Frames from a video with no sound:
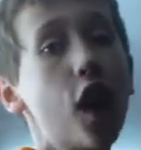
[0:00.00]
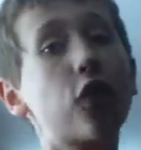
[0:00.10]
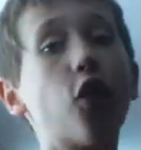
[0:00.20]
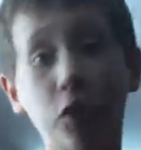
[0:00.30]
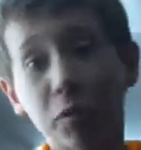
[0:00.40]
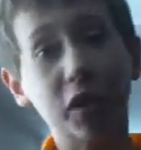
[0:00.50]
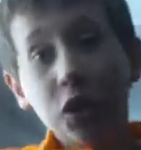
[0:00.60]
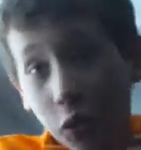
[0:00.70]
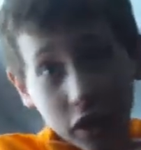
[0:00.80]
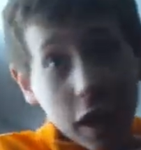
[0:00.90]
Of course,
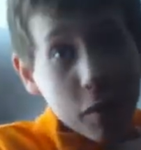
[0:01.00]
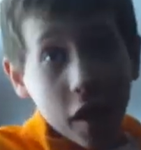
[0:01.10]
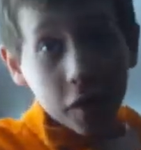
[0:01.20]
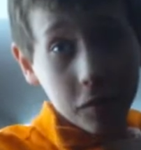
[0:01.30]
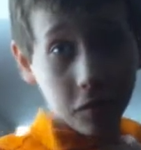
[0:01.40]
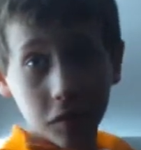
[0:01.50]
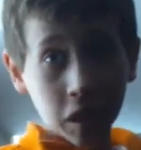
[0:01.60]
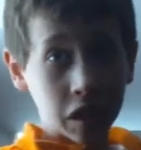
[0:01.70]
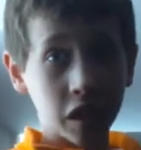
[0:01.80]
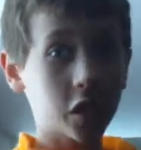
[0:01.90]
because no one came in.
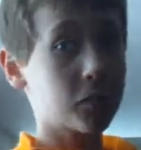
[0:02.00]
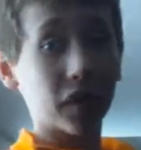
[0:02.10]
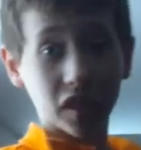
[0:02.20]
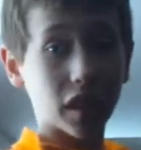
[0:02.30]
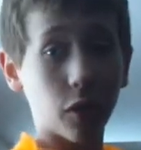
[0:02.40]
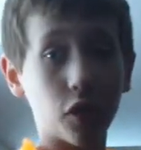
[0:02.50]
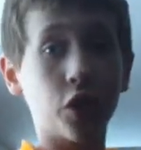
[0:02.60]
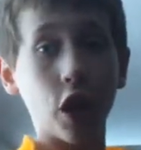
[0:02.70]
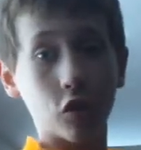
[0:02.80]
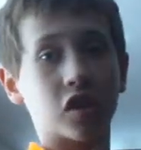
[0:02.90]
This meant that there
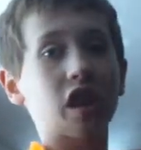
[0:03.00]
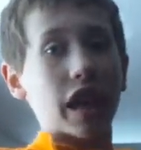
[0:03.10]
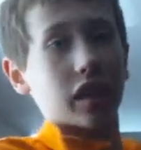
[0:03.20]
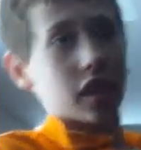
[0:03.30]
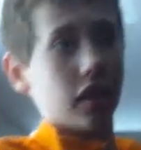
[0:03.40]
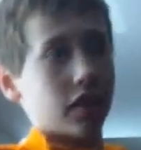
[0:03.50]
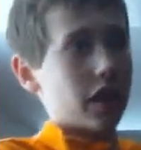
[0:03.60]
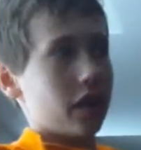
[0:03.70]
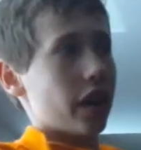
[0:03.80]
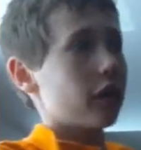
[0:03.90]
were no sightings
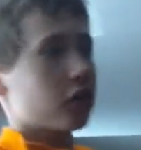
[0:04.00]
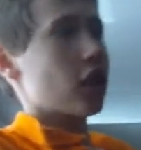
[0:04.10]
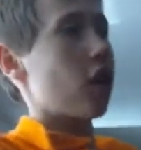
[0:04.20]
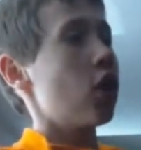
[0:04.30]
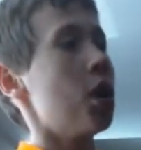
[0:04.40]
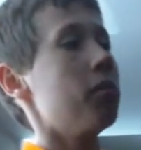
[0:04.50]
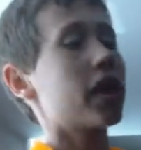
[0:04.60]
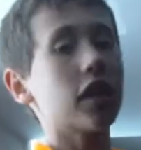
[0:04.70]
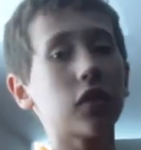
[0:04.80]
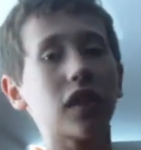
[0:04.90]
in there, so
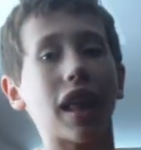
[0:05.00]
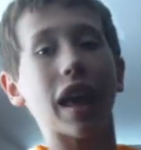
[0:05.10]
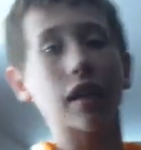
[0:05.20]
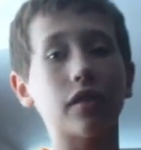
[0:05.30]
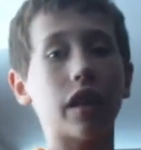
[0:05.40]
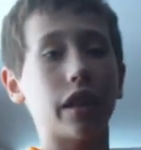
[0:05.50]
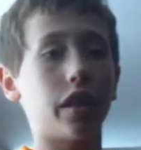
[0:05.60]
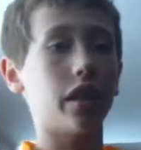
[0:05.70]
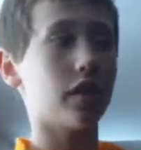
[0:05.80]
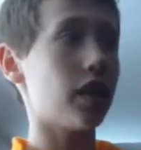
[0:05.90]
because of the lack of
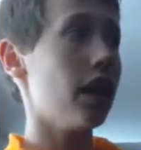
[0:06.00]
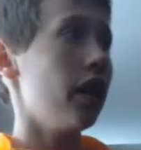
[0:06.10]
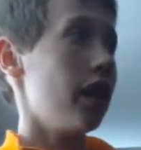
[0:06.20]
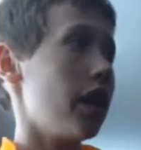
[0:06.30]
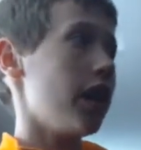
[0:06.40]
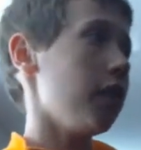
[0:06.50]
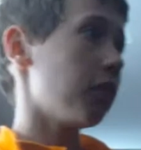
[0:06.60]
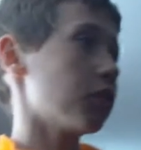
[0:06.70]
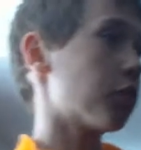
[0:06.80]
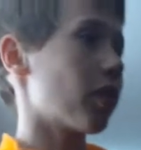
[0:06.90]
sightings,
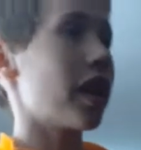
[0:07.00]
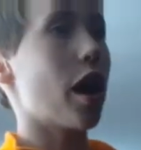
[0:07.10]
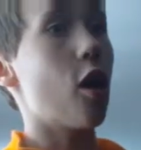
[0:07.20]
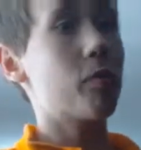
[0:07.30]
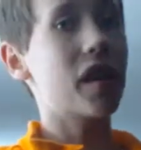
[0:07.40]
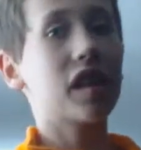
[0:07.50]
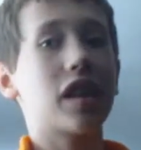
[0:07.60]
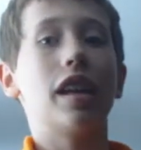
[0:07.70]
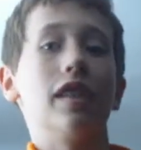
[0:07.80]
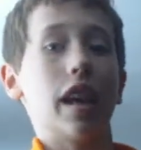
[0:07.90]
it was reopened
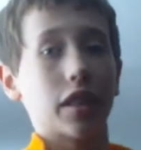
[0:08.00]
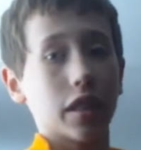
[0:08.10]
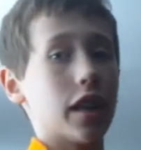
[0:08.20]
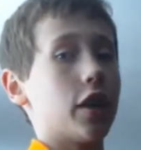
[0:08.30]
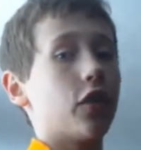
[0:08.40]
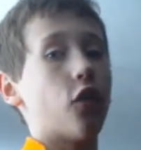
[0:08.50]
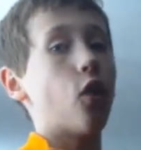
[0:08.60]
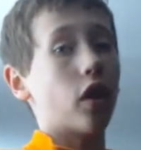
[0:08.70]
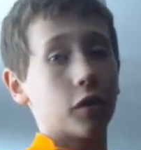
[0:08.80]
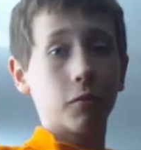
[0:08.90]
in
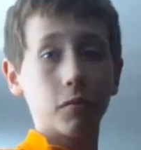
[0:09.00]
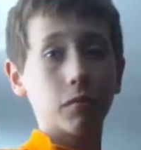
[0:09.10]
1984.